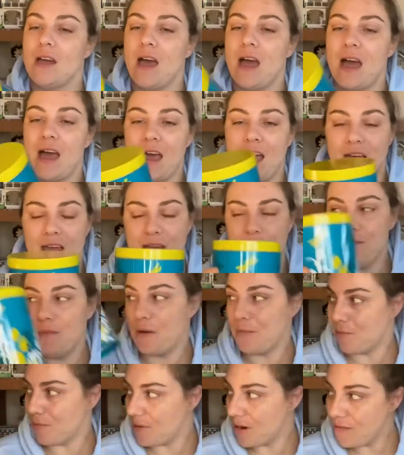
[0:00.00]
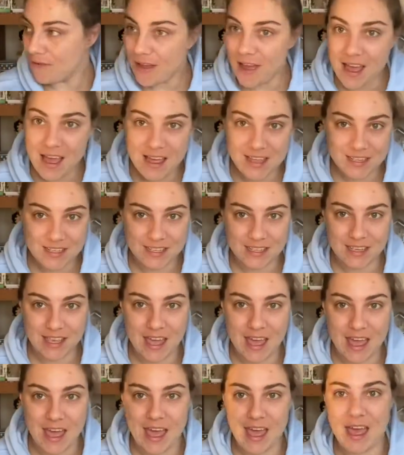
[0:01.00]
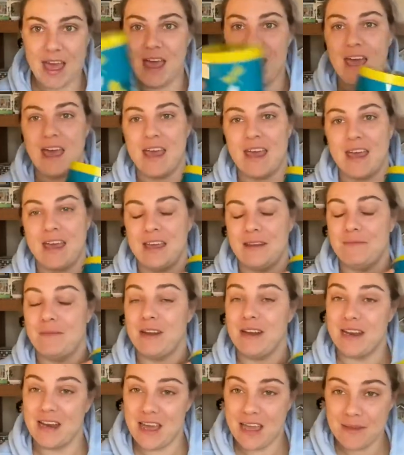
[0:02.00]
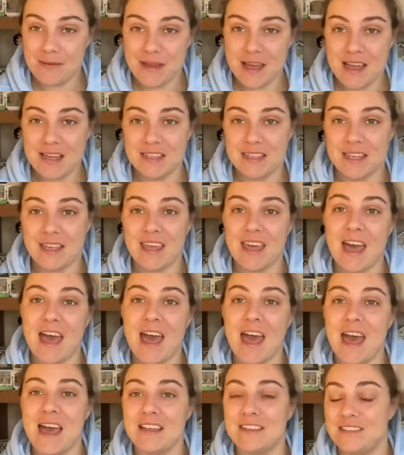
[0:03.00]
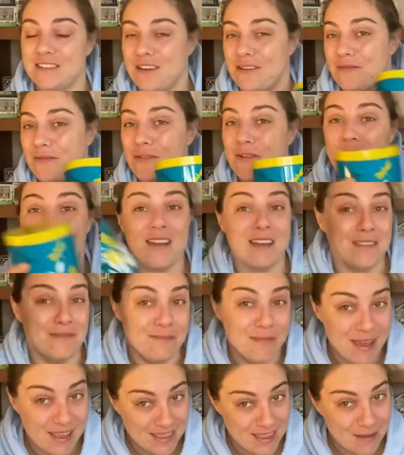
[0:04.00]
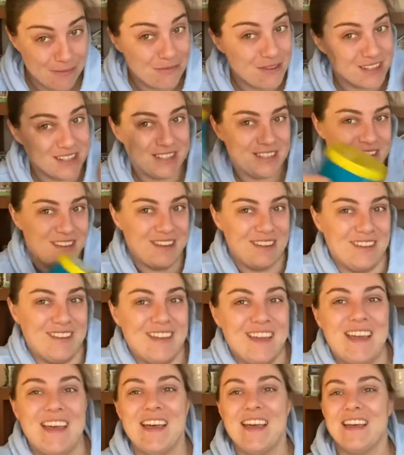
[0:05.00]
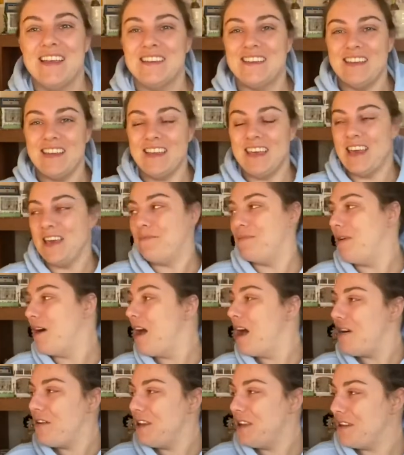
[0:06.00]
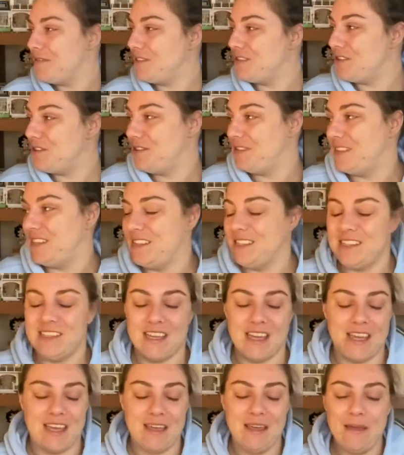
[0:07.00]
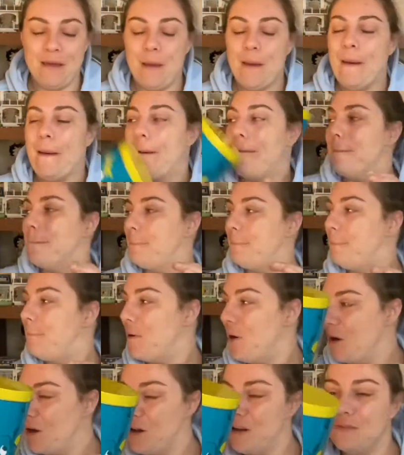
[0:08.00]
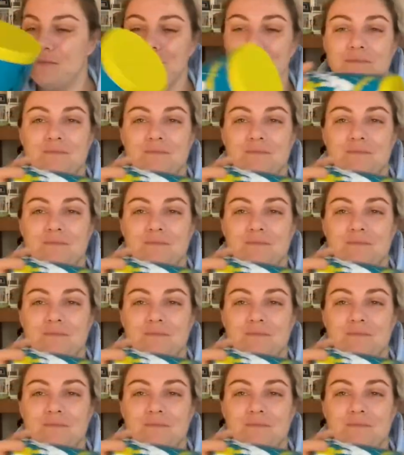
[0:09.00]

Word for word: And my brother has a cat, and my neighbour has a cat, so I thought I could make them one too. So yeah, but I only have two tins here, but